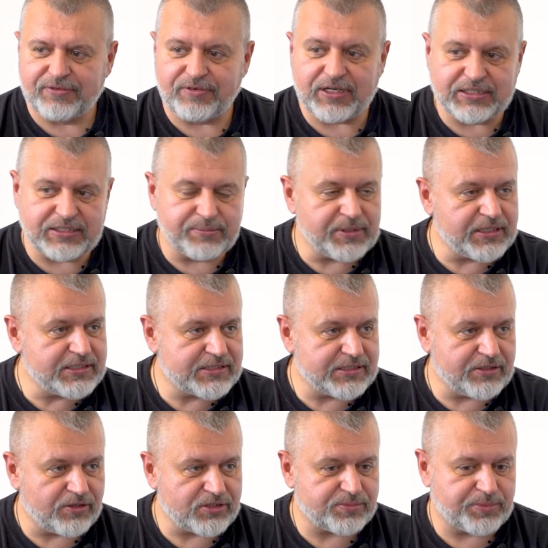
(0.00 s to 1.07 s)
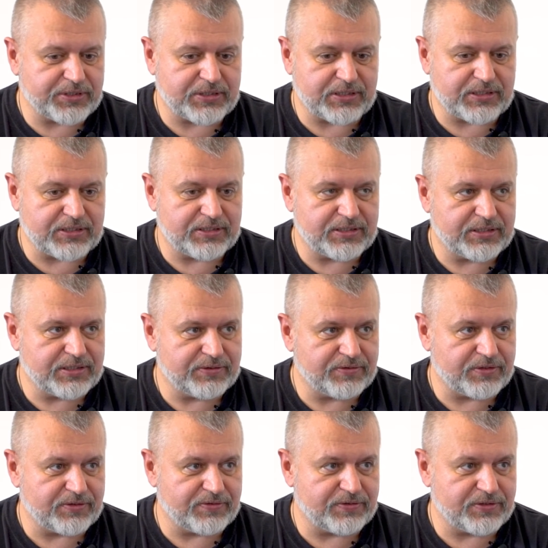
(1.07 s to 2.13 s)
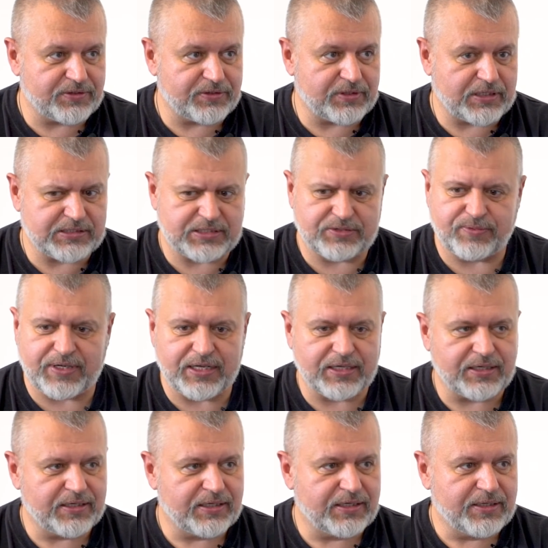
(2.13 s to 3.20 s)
"Vladimir is in hospital." Oh, I said, "Why?"